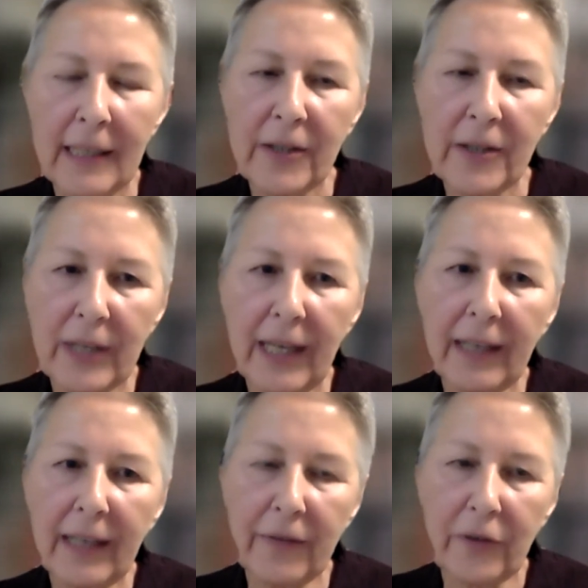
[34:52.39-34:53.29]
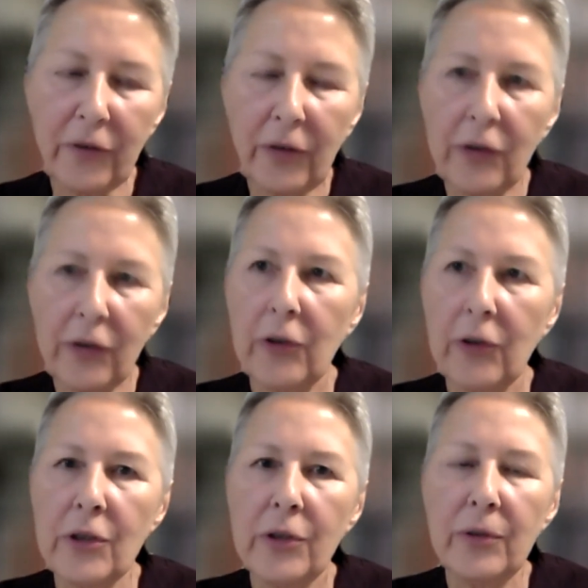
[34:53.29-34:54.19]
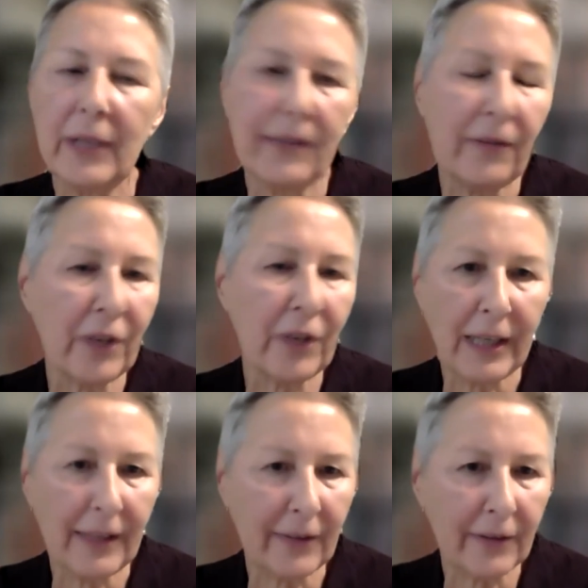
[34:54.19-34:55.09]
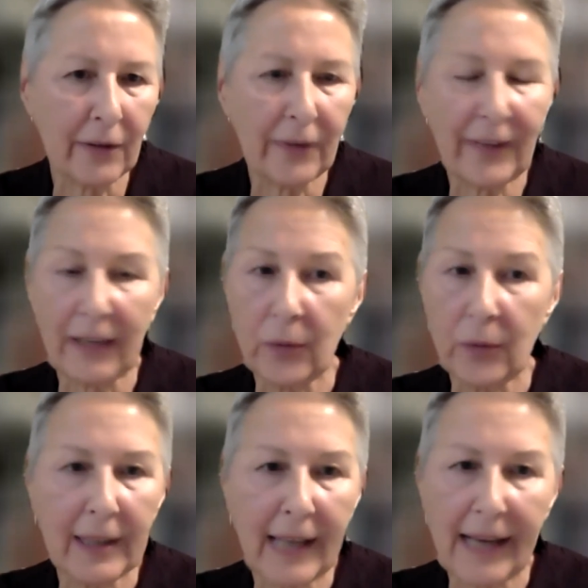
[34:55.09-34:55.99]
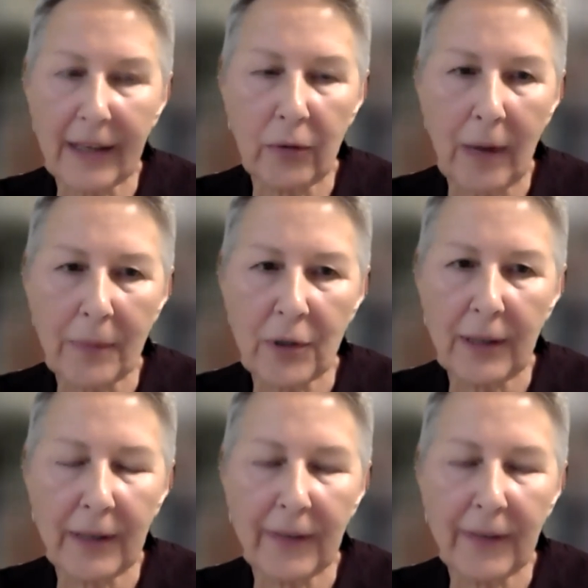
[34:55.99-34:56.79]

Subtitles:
to get infrastructure to, it's a sector with a lot of corruption.